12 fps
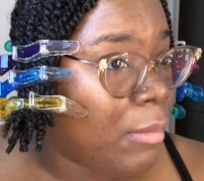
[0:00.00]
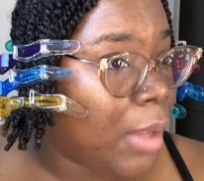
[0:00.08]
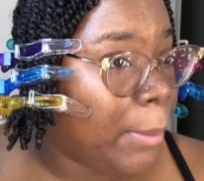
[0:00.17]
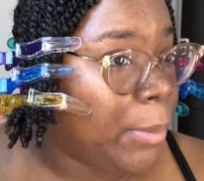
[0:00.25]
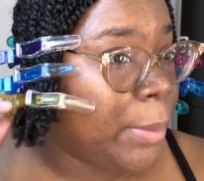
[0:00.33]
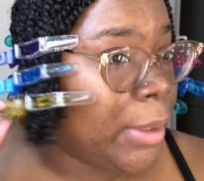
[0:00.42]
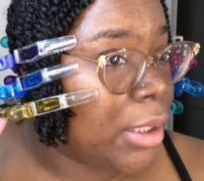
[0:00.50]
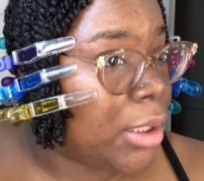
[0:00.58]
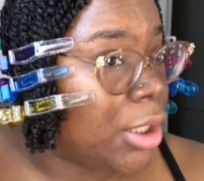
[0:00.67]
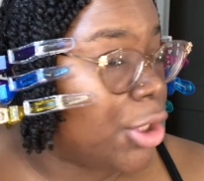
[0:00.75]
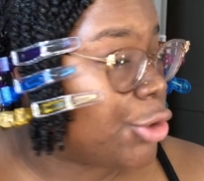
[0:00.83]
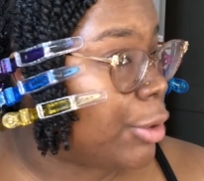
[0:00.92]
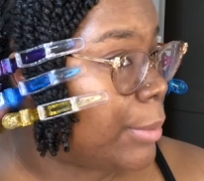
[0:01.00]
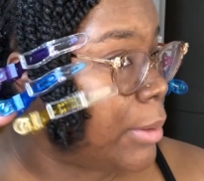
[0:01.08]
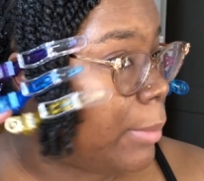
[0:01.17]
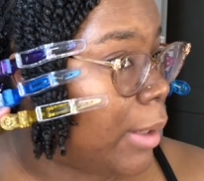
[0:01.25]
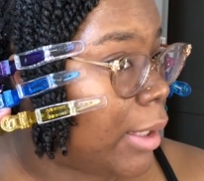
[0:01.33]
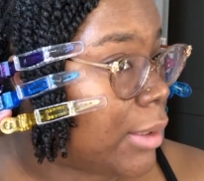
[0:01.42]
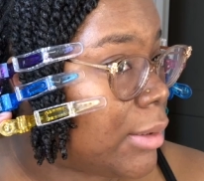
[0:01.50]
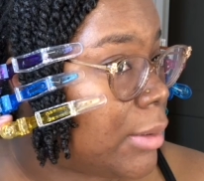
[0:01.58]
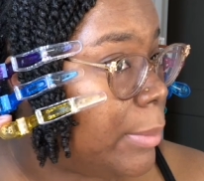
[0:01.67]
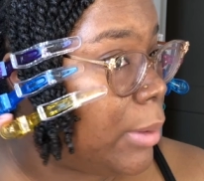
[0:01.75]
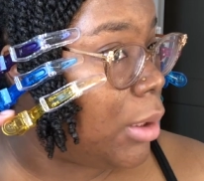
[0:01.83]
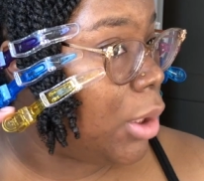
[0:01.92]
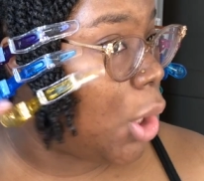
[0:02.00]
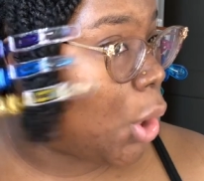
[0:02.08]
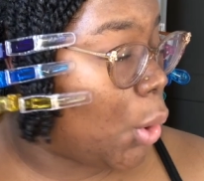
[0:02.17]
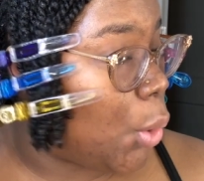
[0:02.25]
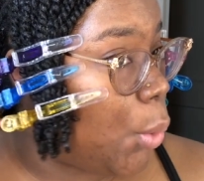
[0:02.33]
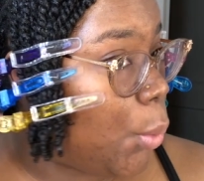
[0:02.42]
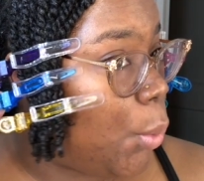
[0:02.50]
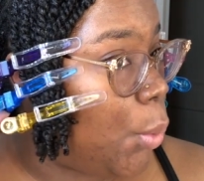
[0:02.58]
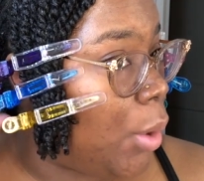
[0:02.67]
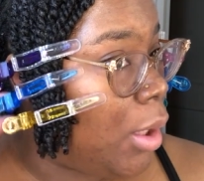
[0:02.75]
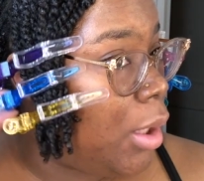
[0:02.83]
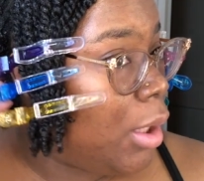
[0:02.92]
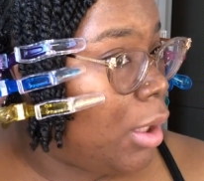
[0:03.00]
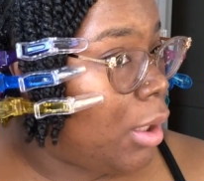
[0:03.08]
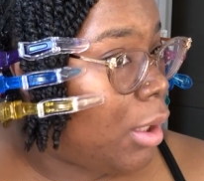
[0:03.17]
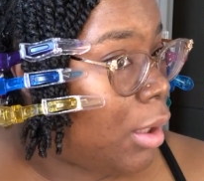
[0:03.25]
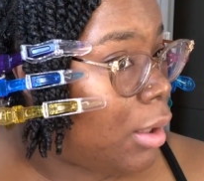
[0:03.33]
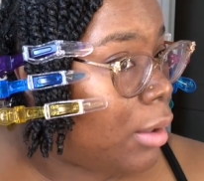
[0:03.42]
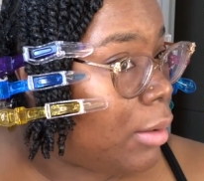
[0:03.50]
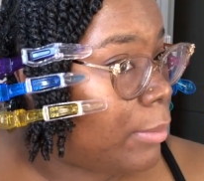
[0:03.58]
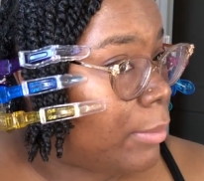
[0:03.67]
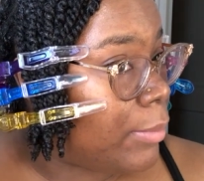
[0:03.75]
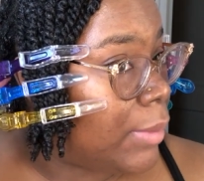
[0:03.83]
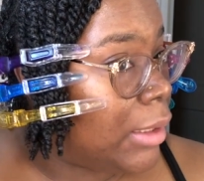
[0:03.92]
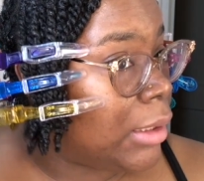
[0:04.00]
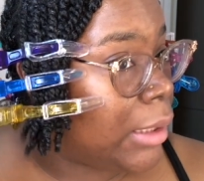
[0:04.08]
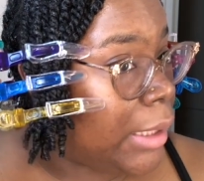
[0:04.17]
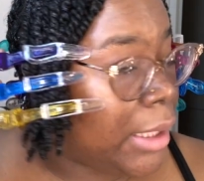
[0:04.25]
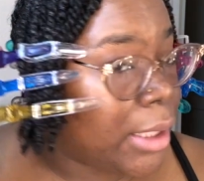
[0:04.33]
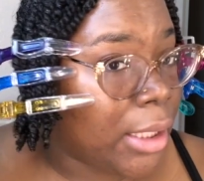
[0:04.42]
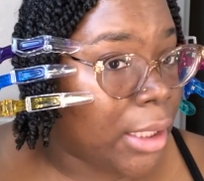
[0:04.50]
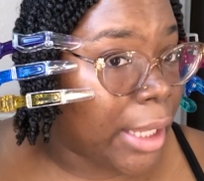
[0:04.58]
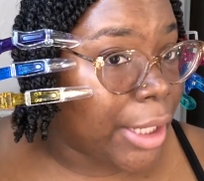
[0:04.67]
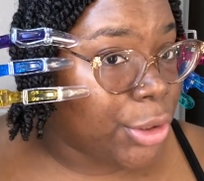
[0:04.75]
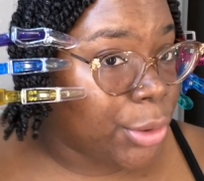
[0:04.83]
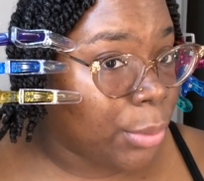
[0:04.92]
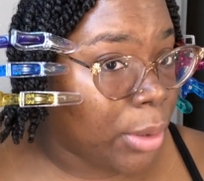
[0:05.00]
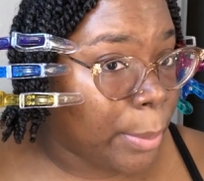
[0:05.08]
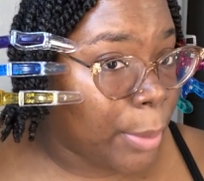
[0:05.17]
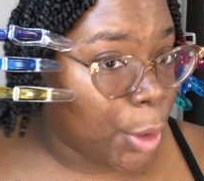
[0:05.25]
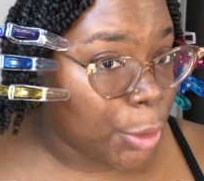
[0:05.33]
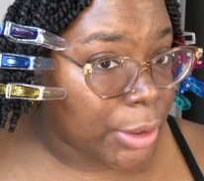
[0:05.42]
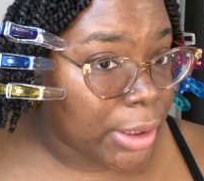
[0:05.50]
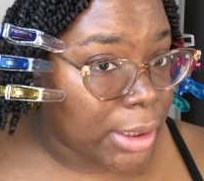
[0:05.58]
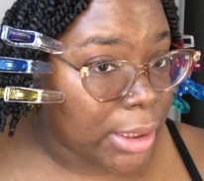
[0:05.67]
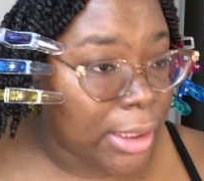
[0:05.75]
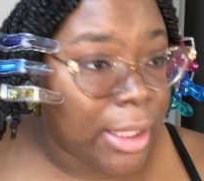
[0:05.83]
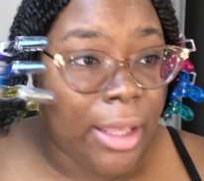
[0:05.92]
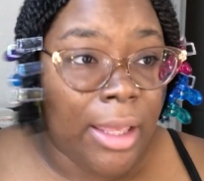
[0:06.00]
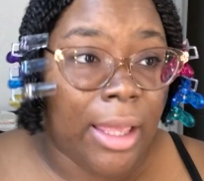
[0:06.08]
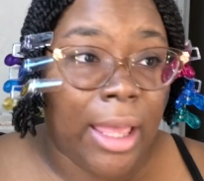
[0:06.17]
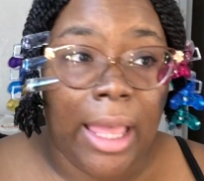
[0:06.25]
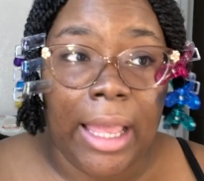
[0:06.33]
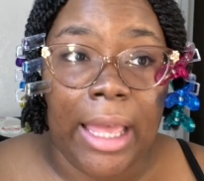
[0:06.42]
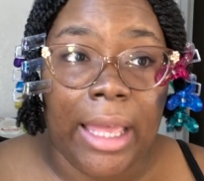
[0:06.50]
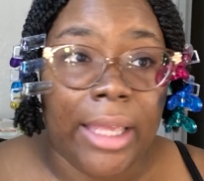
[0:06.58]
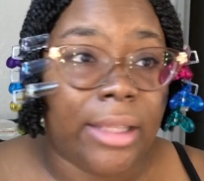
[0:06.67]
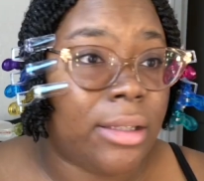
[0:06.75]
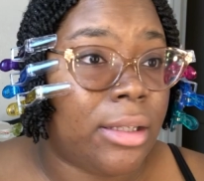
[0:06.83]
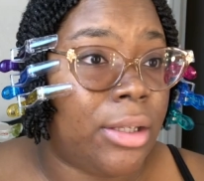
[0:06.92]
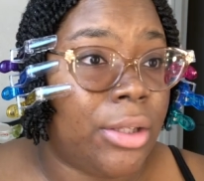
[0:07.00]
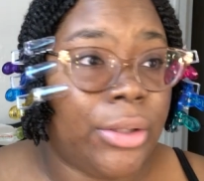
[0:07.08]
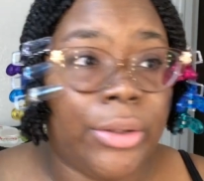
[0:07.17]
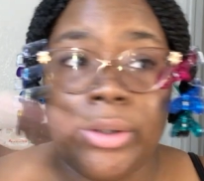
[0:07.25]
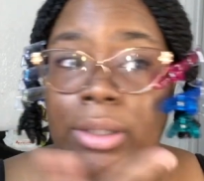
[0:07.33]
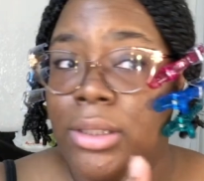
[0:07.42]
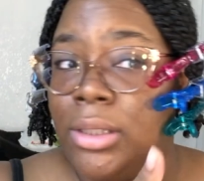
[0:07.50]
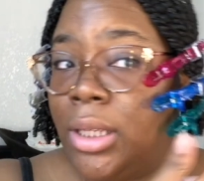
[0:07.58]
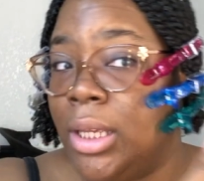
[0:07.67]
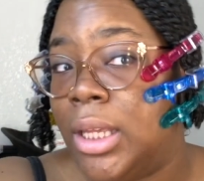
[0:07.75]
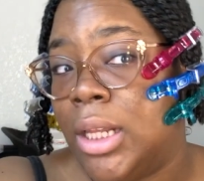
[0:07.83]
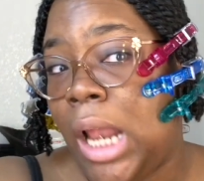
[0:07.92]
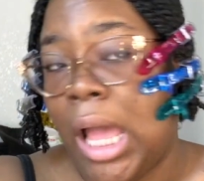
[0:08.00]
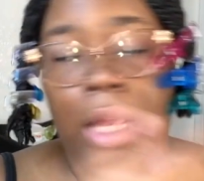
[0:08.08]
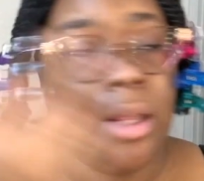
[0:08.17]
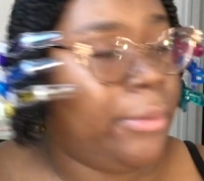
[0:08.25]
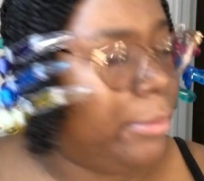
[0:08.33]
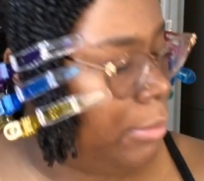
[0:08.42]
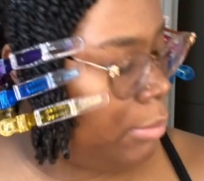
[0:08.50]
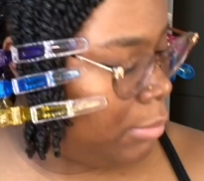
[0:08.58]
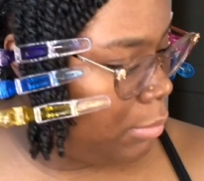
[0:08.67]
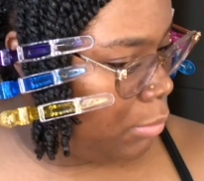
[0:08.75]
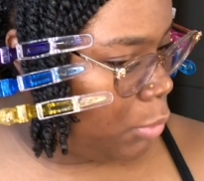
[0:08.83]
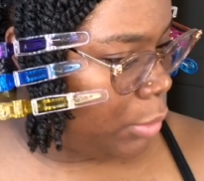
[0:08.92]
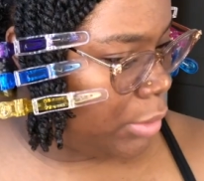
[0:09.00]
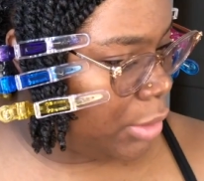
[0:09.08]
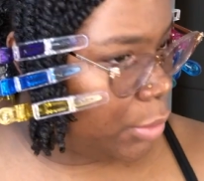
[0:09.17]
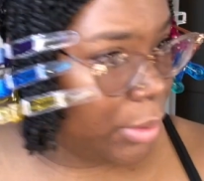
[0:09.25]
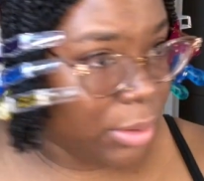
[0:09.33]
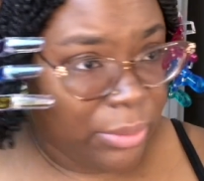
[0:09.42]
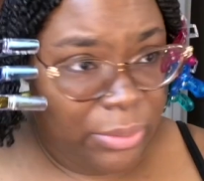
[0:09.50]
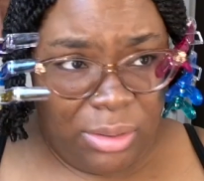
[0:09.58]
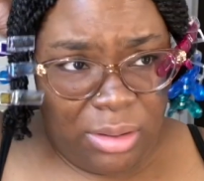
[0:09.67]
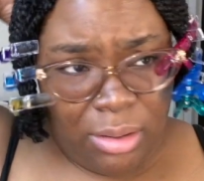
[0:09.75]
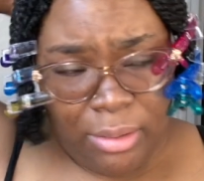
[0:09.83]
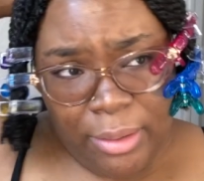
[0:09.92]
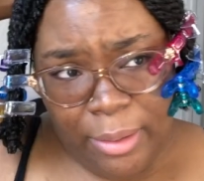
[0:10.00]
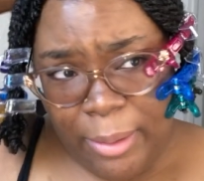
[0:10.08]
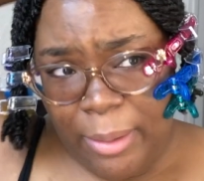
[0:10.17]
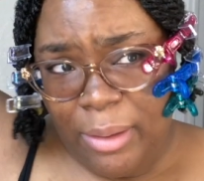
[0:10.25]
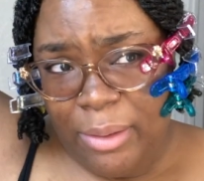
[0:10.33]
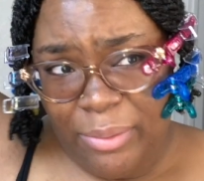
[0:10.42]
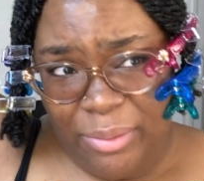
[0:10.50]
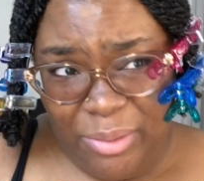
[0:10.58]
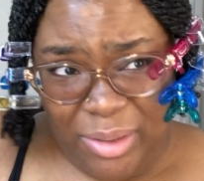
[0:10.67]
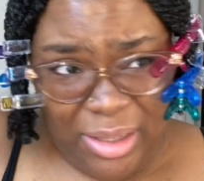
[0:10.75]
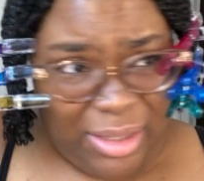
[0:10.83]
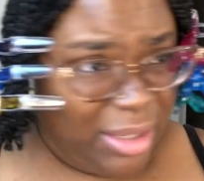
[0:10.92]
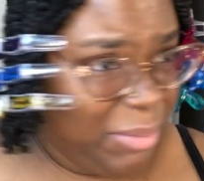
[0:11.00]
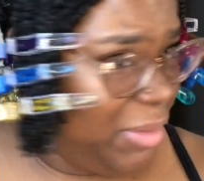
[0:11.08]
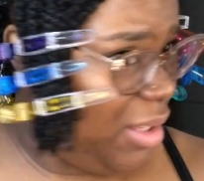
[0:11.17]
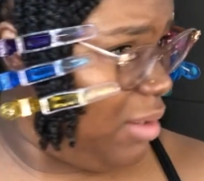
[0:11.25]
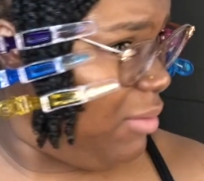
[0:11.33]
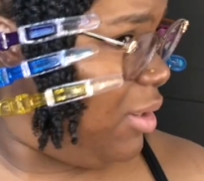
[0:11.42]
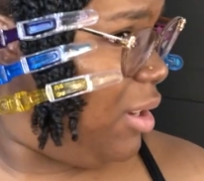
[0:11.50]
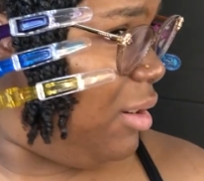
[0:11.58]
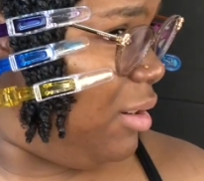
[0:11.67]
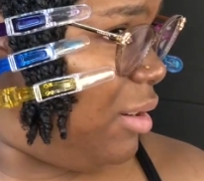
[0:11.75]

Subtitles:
I'm gonna put in the description box below the link in case you want to purchase it. I got 9 of them, or is it 12? Let me look here.